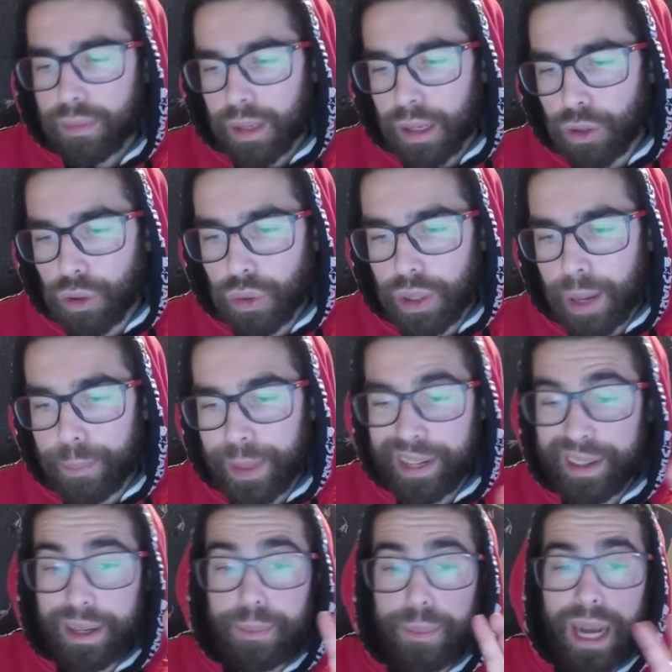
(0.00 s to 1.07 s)
you're gonna be
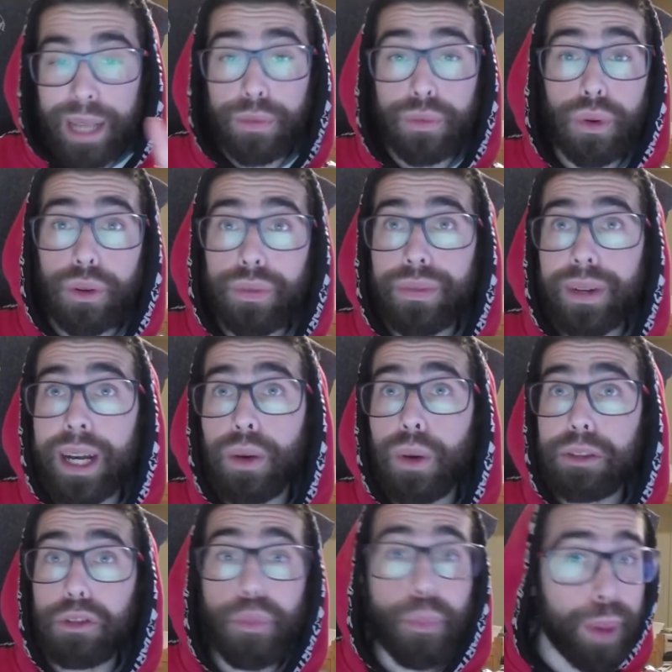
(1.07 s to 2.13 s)
really mindful of uh,
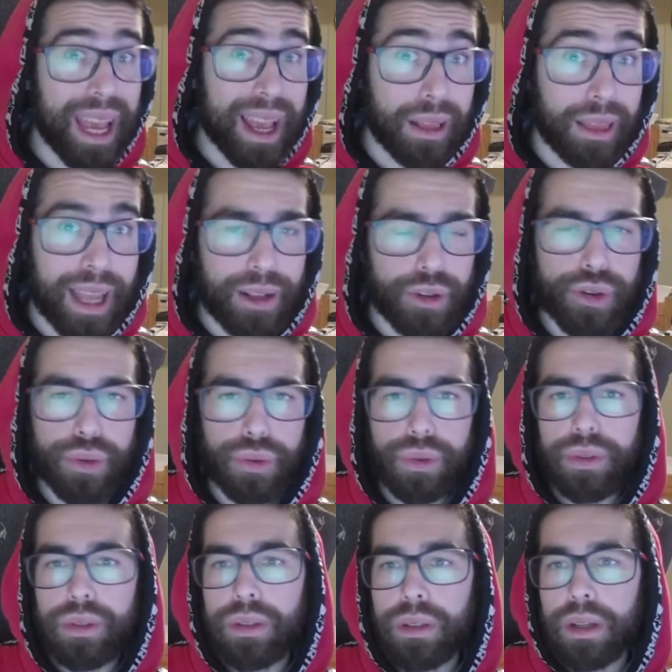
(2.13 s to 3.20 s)
what you pay attention to,